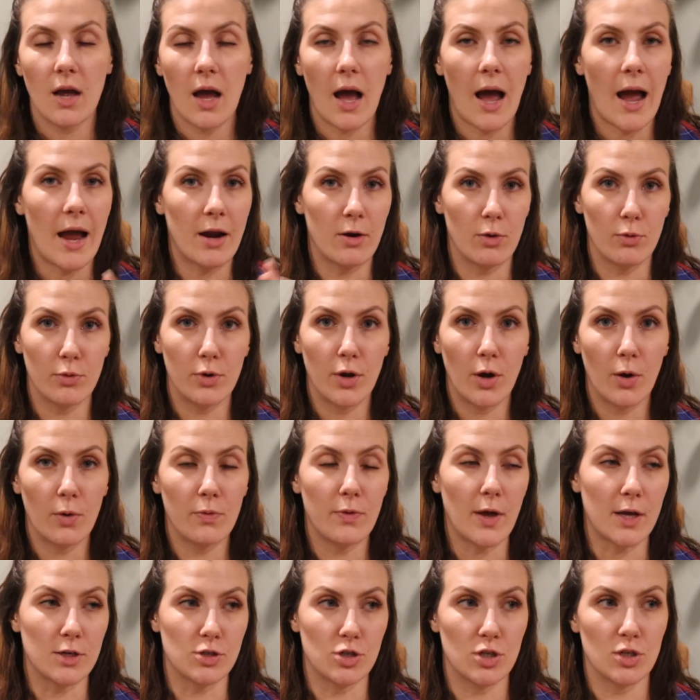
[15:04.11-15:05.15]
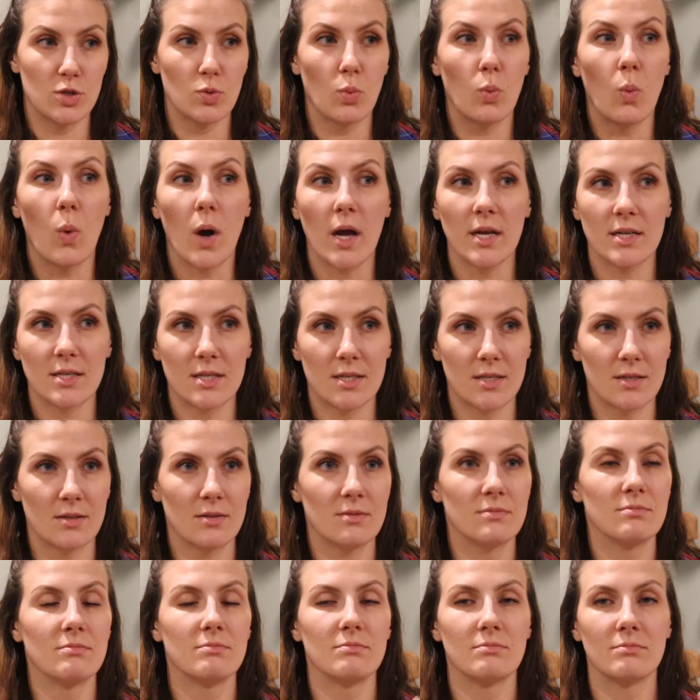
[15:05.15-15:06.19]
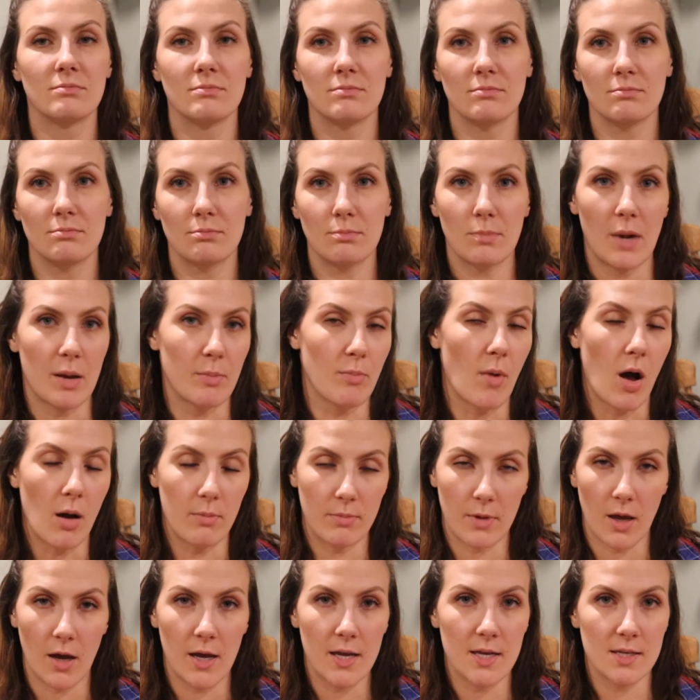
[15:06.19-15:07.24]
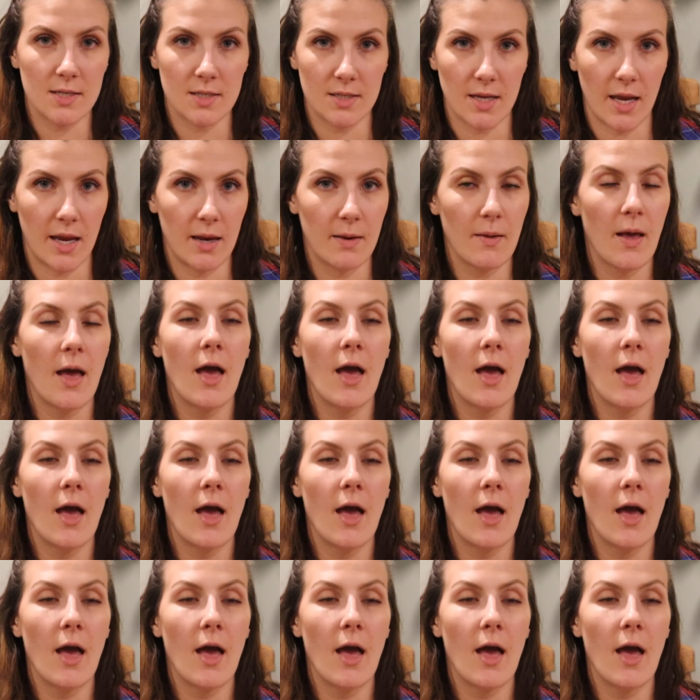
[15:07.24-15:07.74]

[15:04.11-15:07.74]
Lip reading: I don't know. That's just what my mom gut is saying.